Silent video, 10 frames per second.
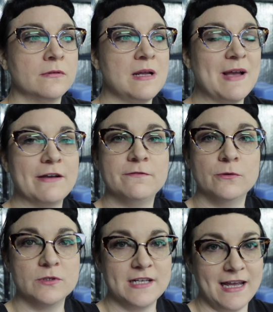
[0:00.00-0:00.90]
about
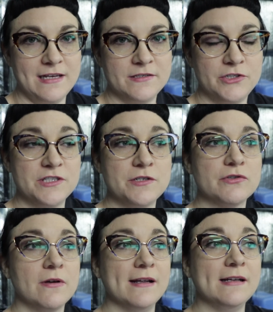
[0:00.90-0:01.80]
4 days, just to
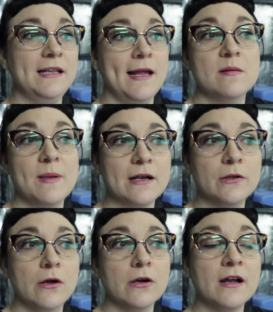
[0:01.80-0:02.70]
try and clear the
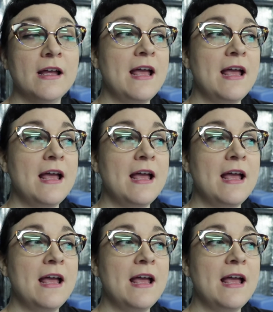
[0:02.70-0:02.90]
backlog